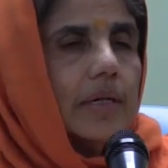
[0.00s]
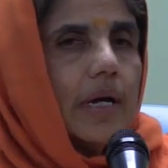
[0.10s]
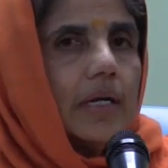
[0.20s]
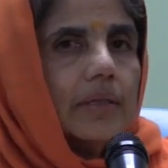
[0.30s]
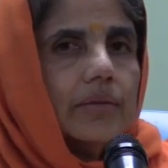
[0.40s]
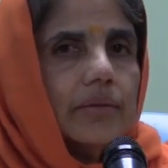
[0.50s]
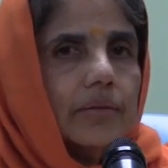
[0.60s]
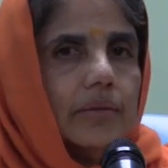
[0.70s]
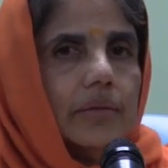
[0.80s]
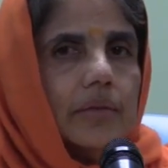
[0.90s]
And
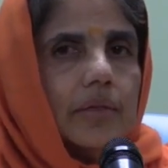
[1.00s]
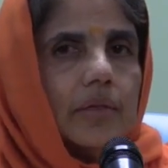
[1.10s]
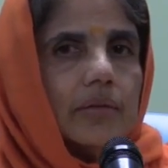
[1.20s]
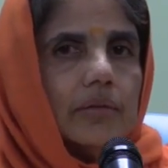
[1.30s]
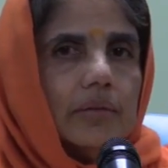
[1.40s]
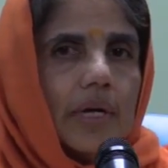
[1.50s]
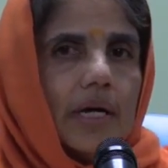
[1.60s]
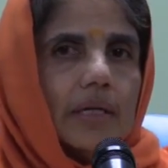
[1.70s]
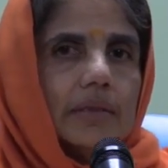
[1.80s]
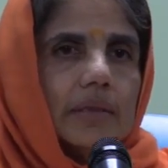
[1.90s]
so,
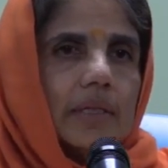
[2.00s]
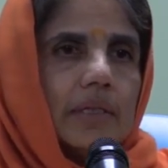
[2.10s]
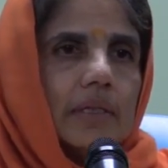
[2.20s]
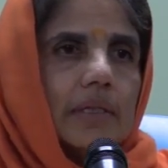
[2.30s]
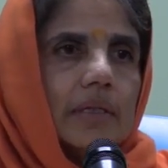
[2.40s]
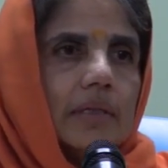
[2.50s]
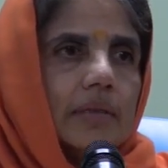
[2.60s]
gunas are